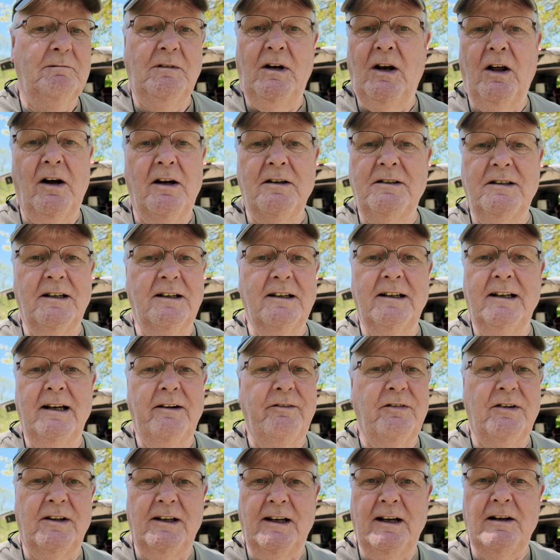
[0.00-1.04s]
lighting and
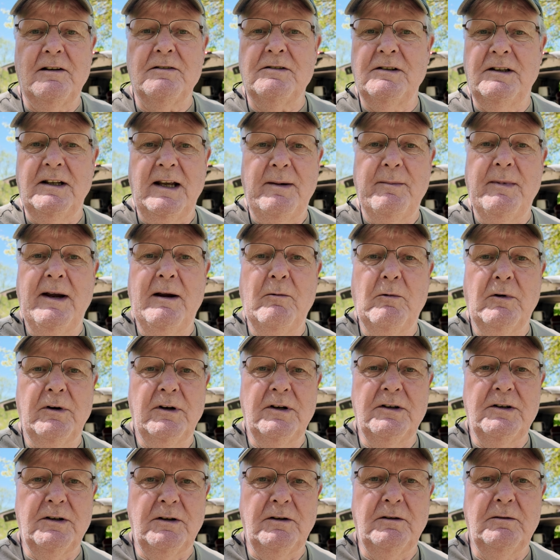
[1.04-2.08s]
everything else that they may want
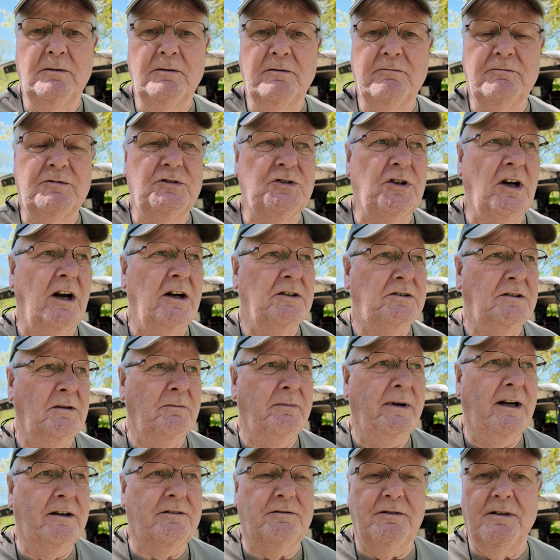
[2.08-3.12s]
to do,
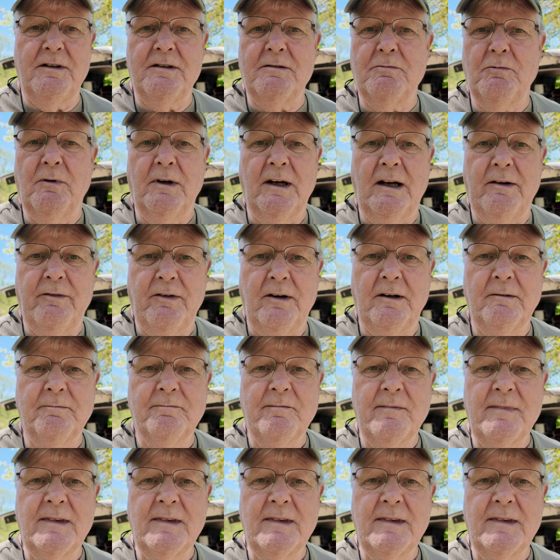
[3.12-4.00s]
charging batteries, whatever.